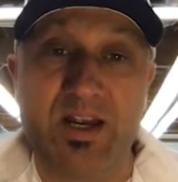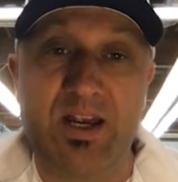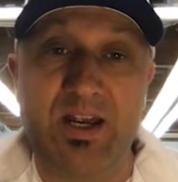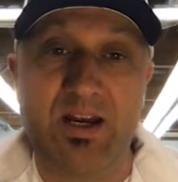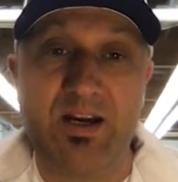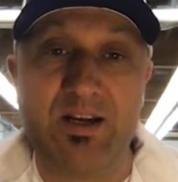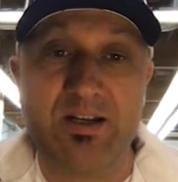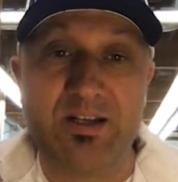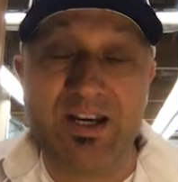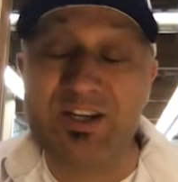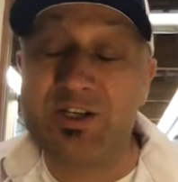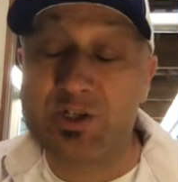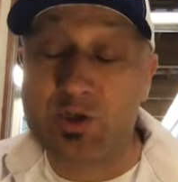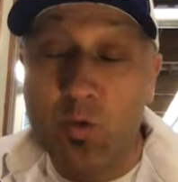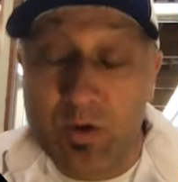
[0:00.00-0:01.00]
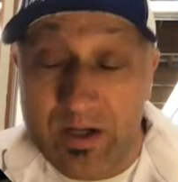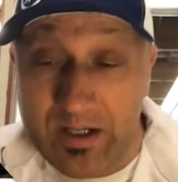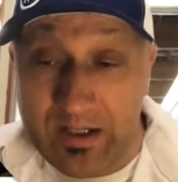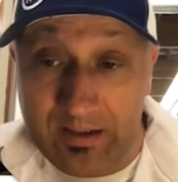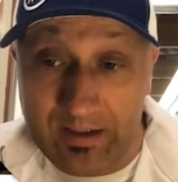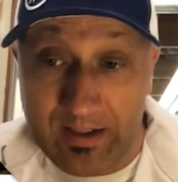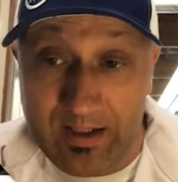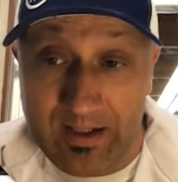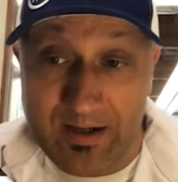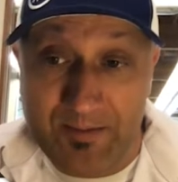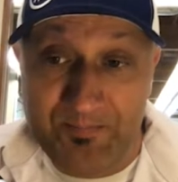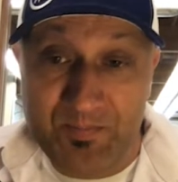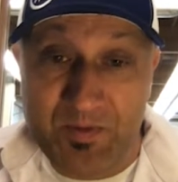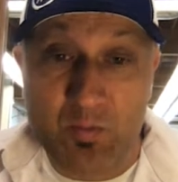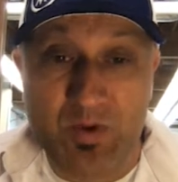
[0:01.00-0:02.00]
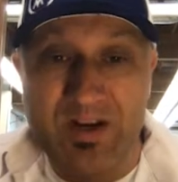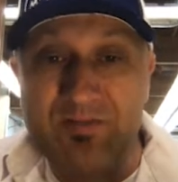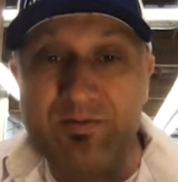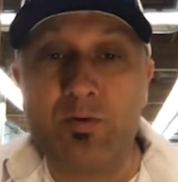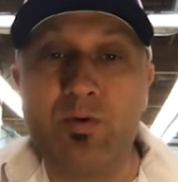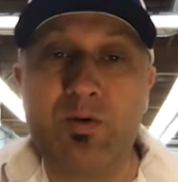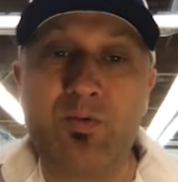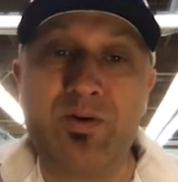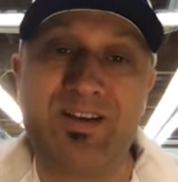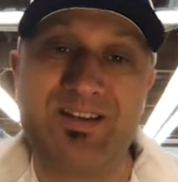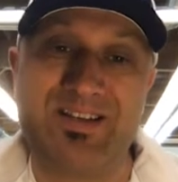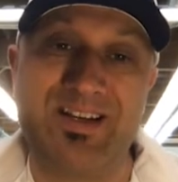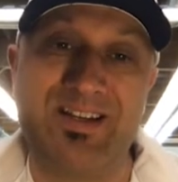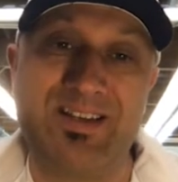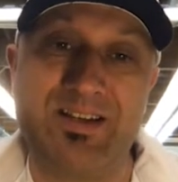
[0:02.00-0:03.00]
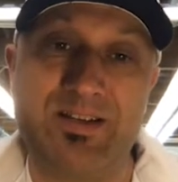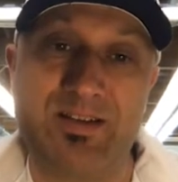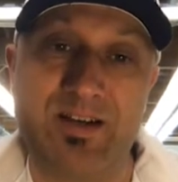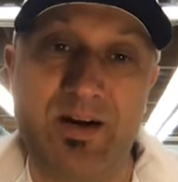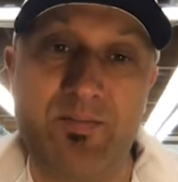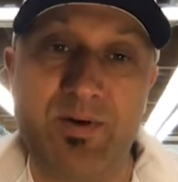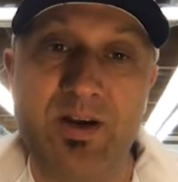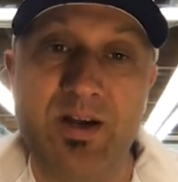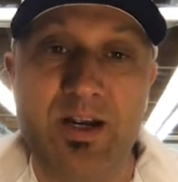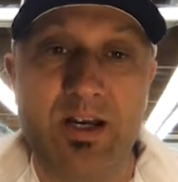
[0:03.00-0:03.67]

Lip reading: And historically, whenever we would set this up,